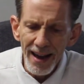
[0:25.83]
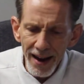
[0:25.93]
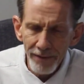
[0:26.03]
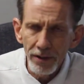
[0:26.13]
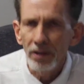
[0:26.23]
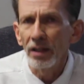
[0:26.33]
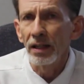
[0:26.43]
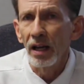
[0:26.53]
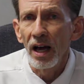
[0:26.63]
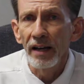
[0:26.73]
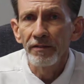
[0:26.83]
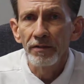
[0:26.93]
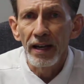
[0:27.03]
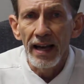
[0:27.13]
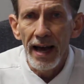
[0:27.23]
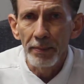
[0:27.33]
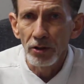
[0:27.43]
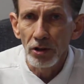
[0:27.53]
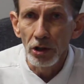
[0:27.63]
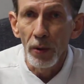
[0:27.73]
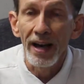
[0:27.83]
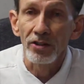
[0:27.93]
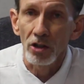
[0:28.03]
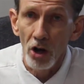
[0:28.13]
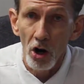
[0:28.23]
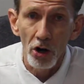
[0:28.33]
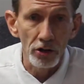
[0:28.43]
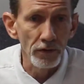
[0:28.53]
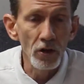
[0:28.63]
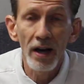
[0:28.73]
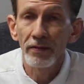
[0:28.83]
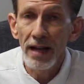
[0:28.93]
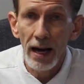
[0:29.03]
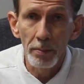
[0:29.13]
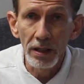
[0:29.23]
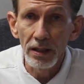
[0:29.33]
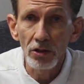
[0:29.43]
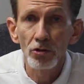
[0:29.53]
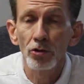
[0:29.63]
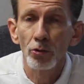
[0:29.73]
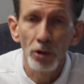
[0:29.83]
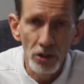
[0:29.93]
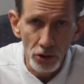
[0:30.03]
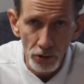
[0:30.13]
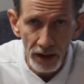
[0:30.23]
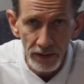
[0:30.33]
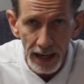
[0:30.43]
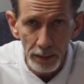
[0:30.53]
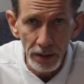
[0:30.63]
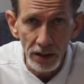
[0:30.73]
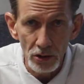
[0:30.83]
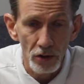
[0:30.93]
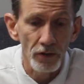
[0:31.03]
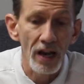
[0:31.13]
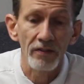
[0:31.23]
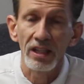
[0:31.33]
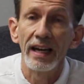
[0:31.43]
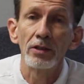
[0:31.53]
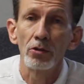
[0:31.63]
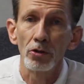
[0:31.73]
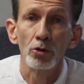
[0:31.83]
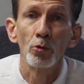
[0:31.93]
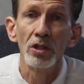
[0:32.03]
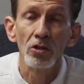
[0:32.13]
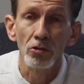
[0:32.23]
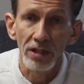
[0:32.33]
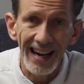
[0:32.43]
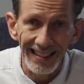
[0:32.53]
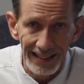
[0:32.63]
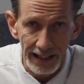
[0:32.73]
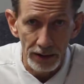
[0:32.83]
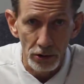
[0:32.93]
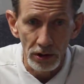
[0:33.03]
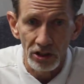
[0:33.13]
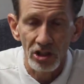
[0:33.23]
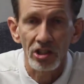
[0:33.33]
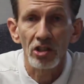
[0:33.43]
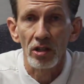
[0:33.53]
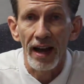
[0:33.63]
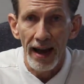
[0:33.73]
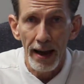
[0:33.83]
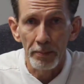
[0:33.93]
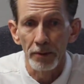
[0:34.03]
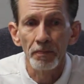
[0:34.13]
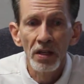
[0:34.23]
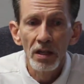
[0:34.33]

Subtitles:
Everything in life that happens to you has a cause. If you have diabetes, there's a reason you have diabetes. If you have cancer, there's a reason you got cancer. It just doesn't happen.